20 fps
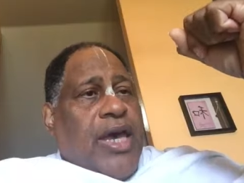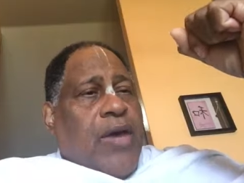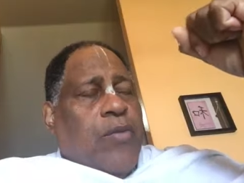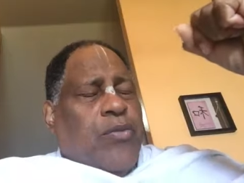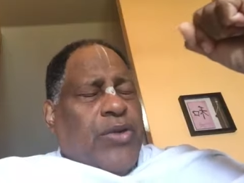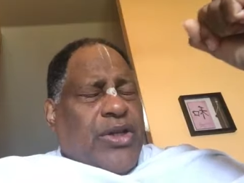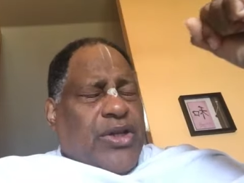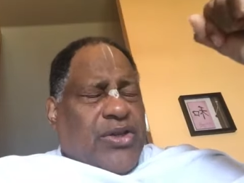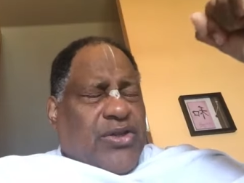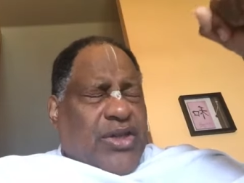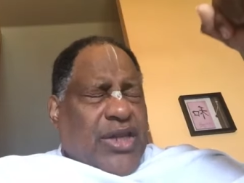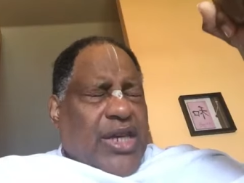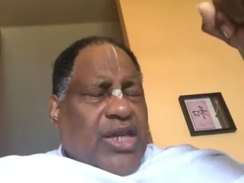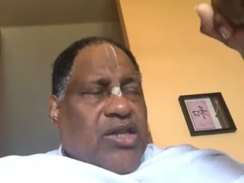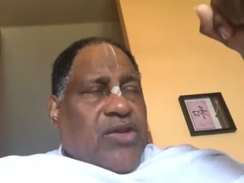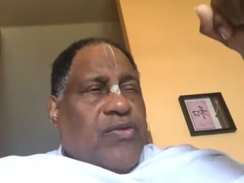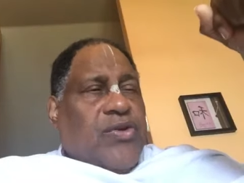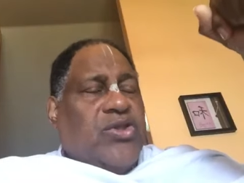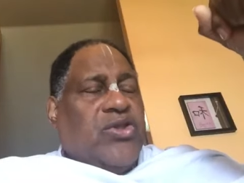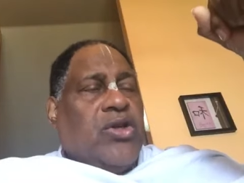And when the
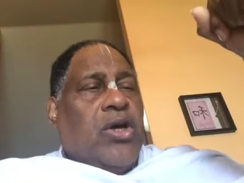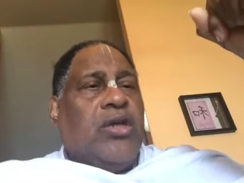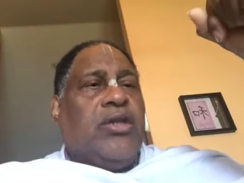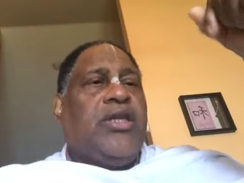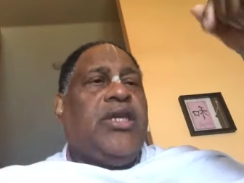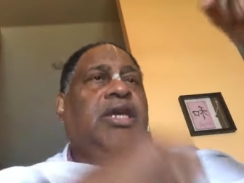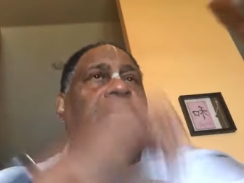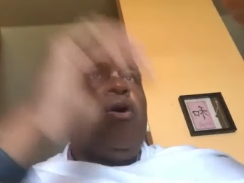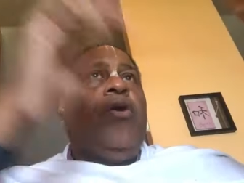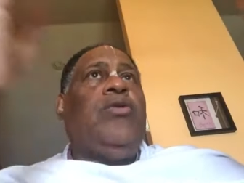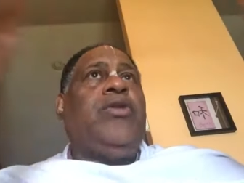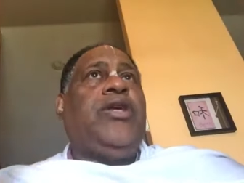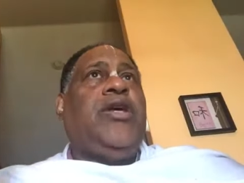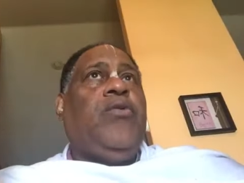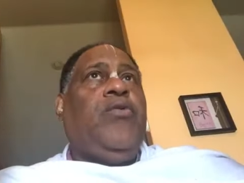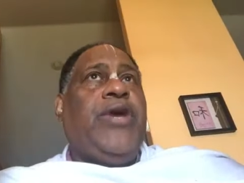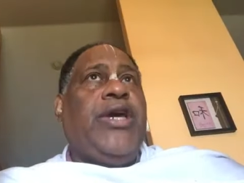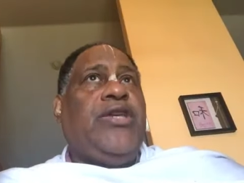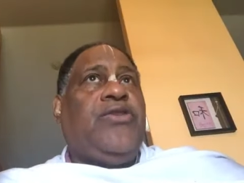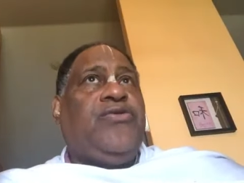stage of asakti
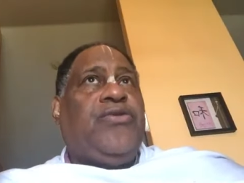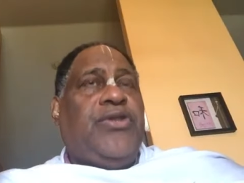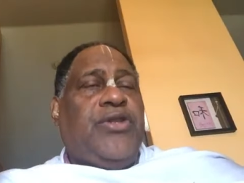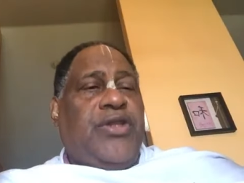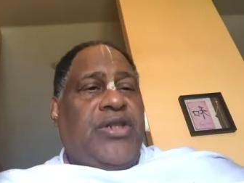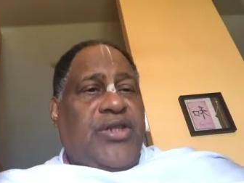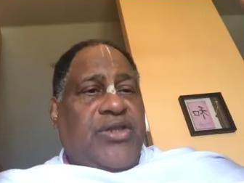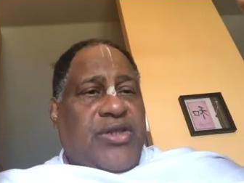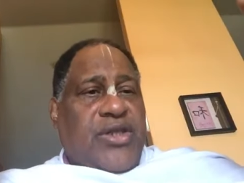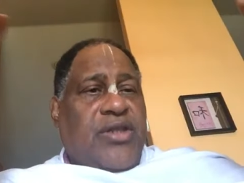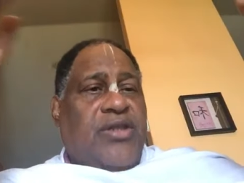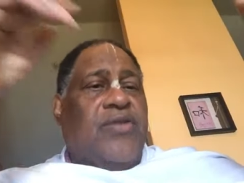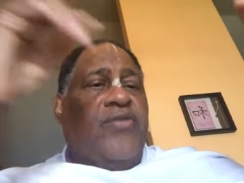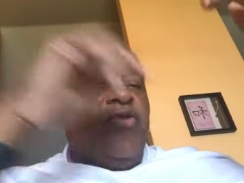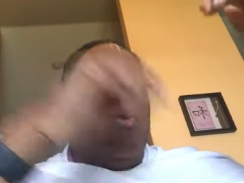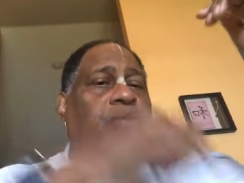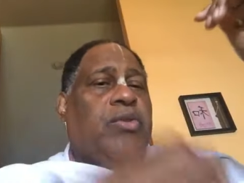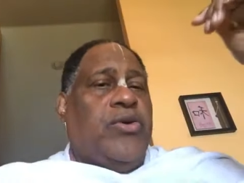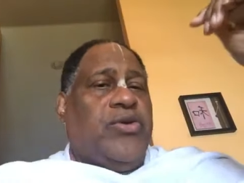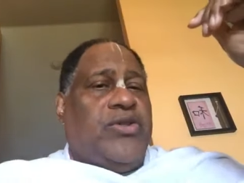only awaits for the descent
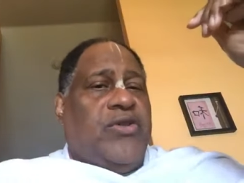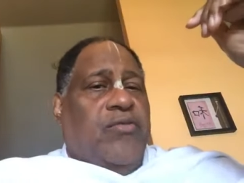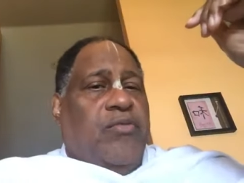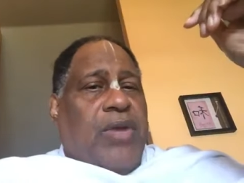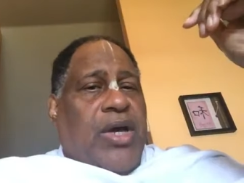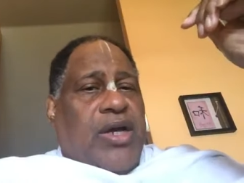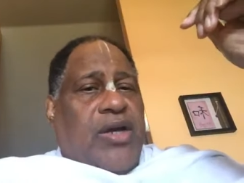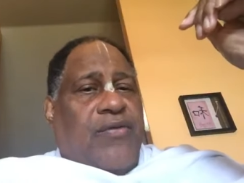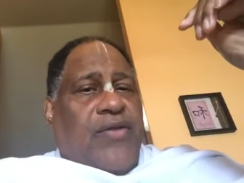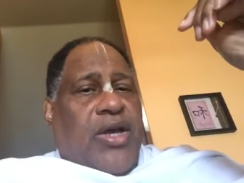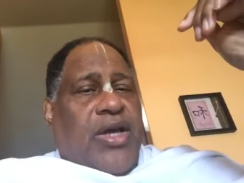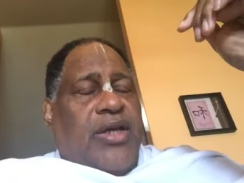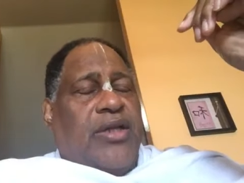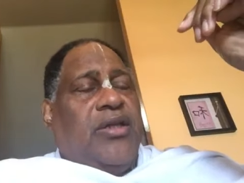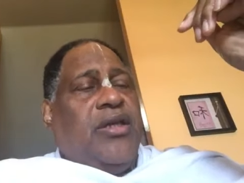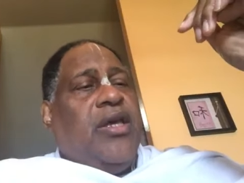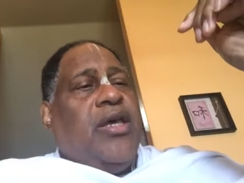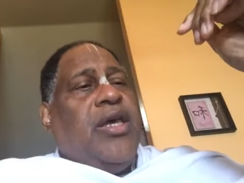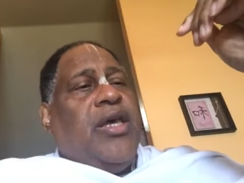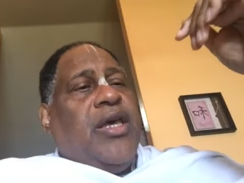of the mercy of
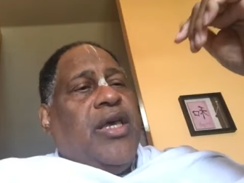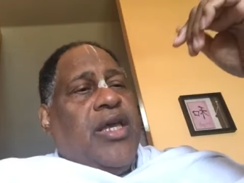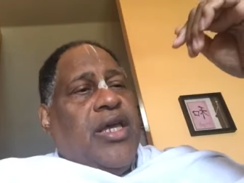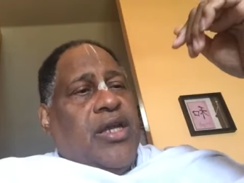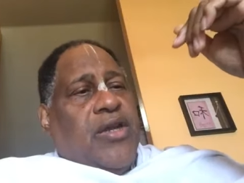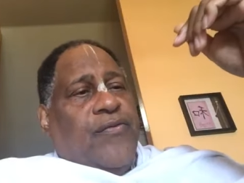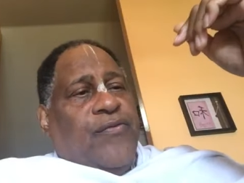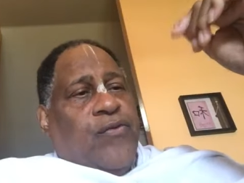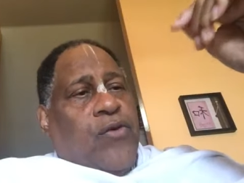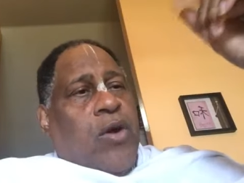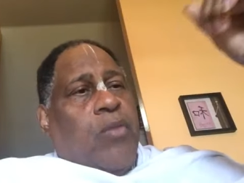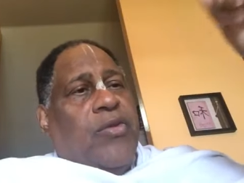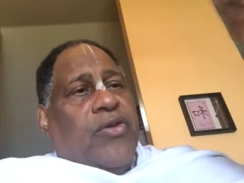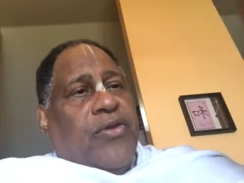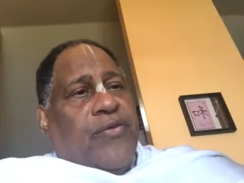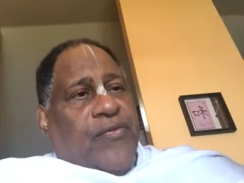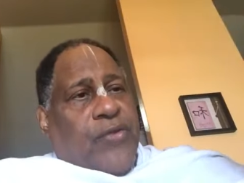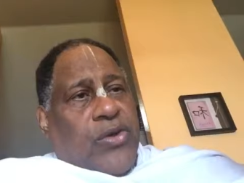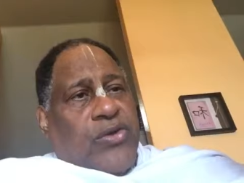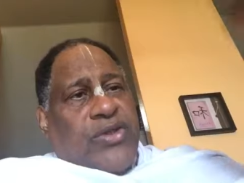Bhagavan in the form
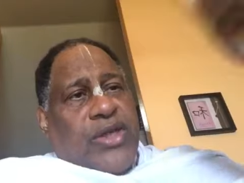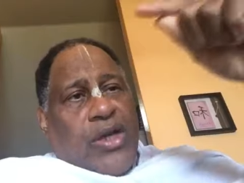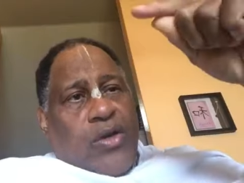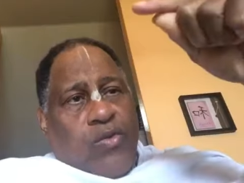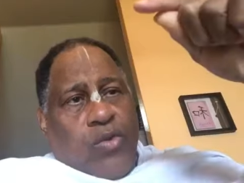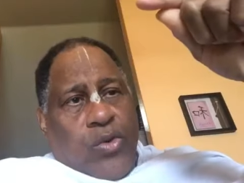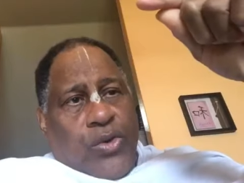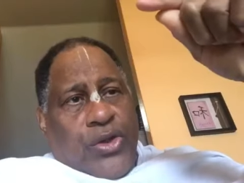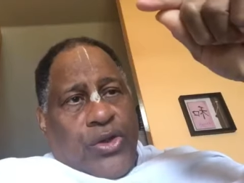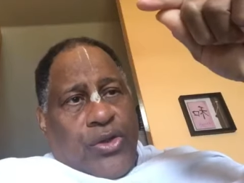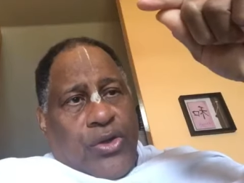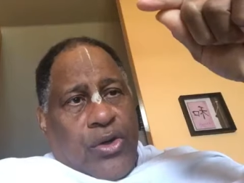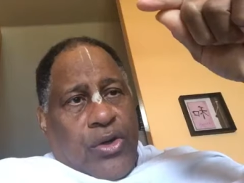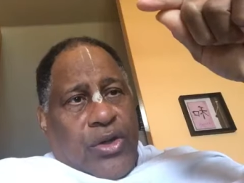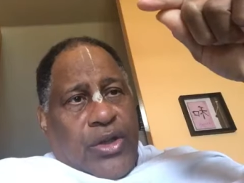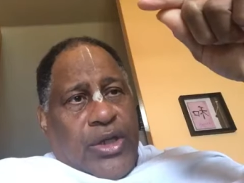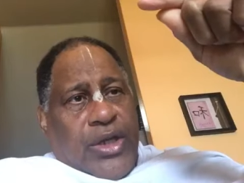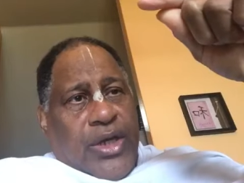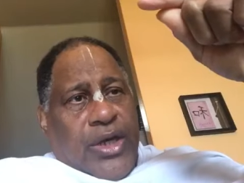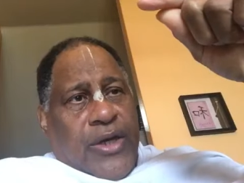of the verse I quoted
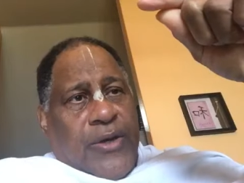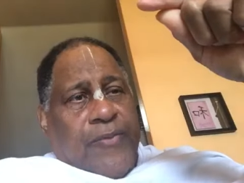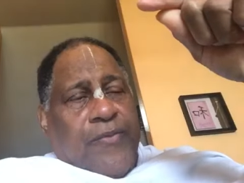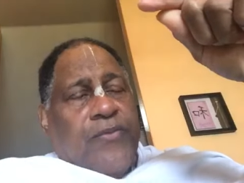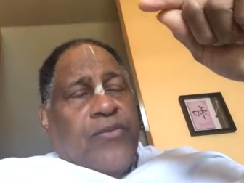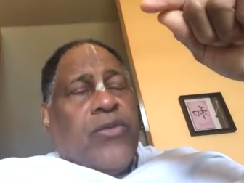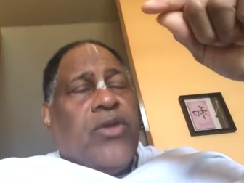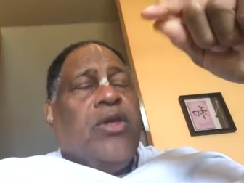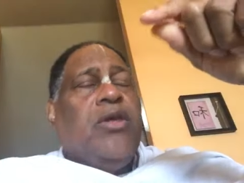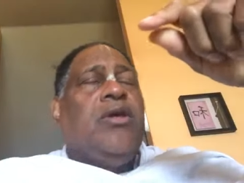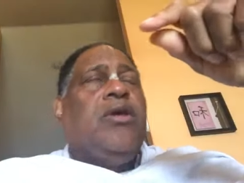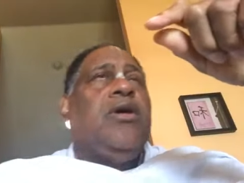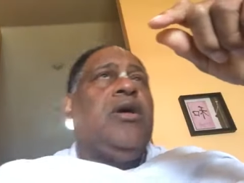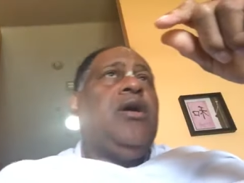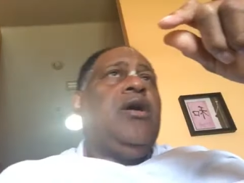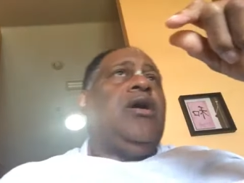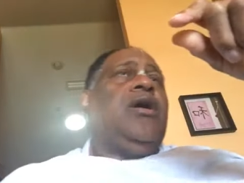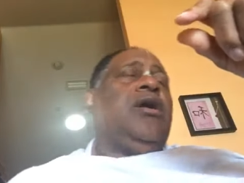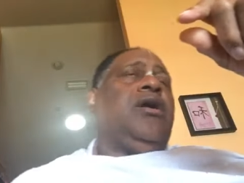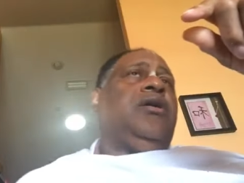earlier,
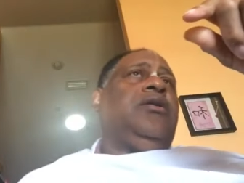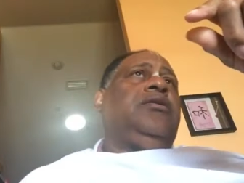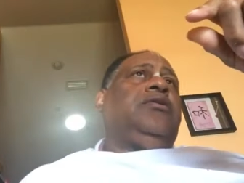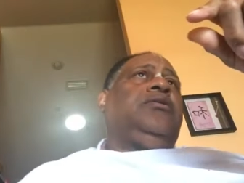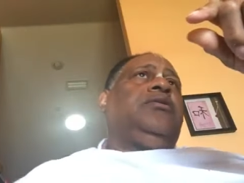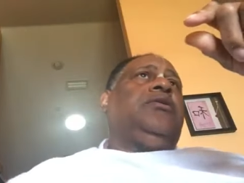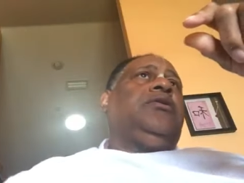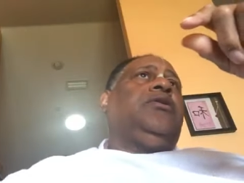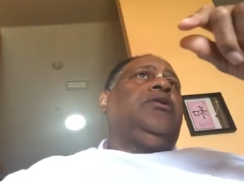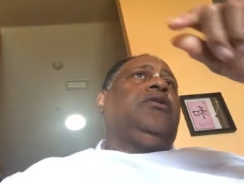uh,